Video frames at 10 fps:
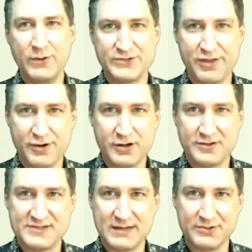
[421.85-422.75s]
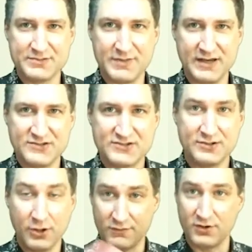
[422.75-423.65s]
was a third of the sample space
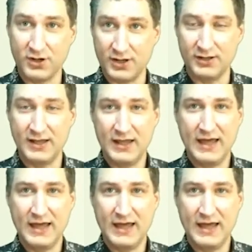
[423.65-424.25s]
overall,